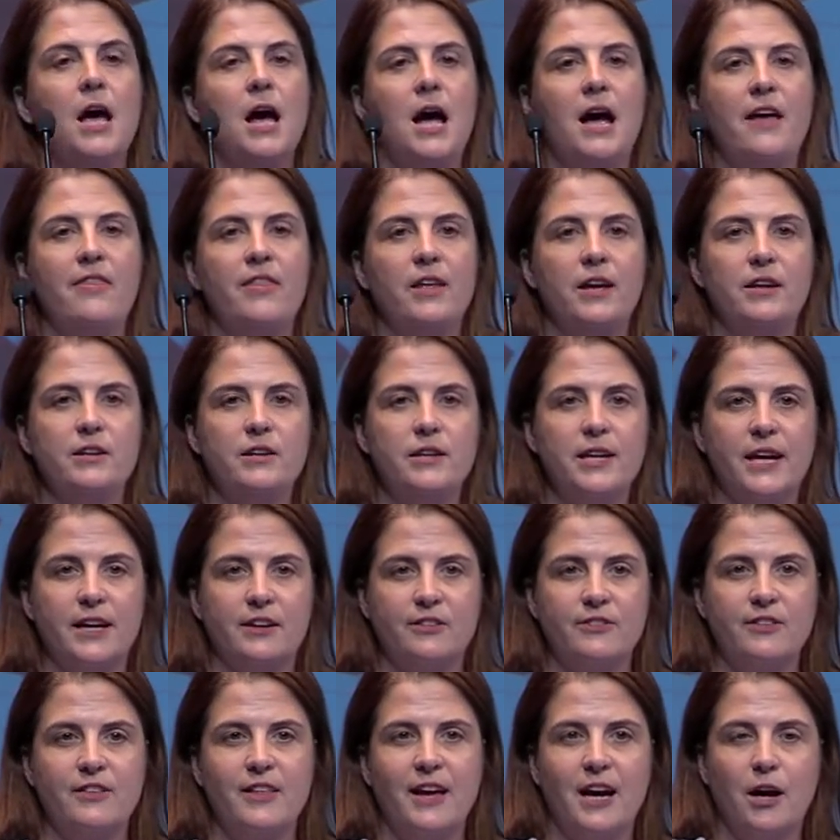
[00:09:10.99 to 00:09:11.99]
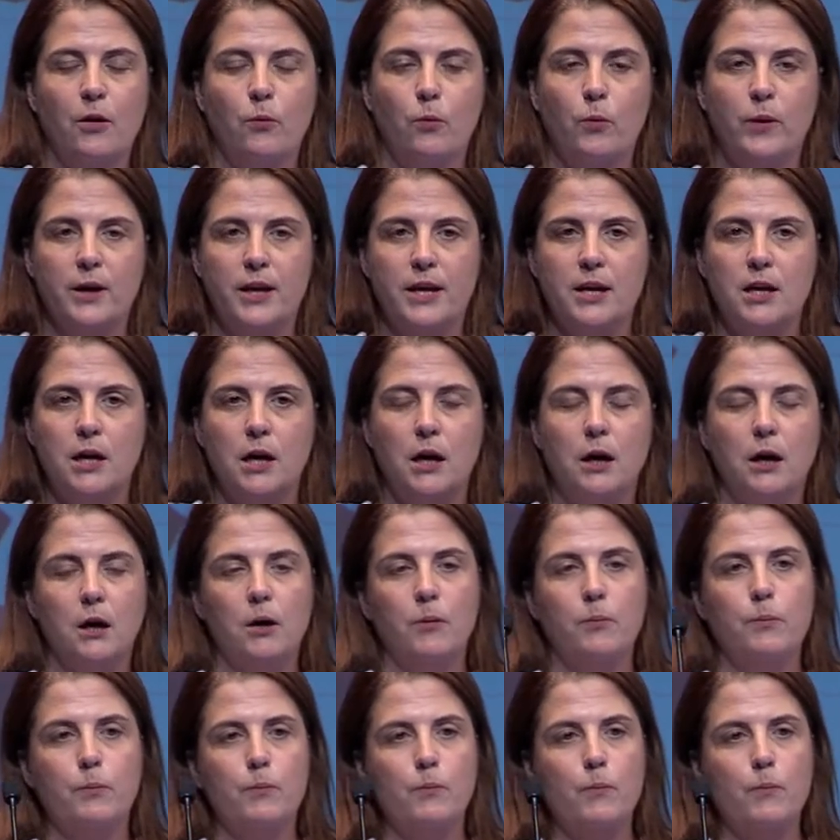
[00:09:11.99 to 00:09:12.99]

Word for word: And then next to that, we uh,